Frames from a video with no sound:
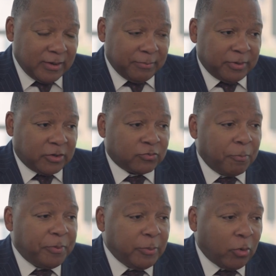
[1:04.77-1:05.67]
because
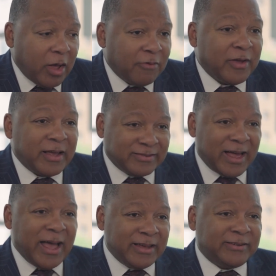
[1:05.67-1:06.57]
when people have
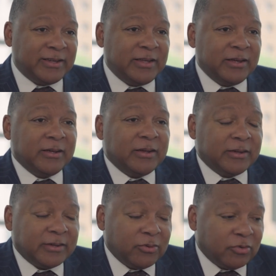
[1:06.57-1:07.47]
anxiety,
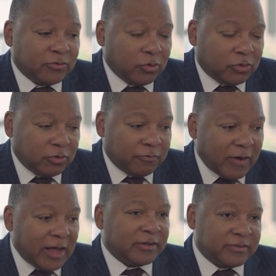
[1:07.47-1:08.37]
they resort to
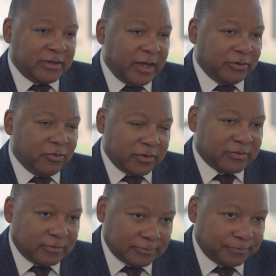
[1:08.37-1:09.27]
violence and ignorance.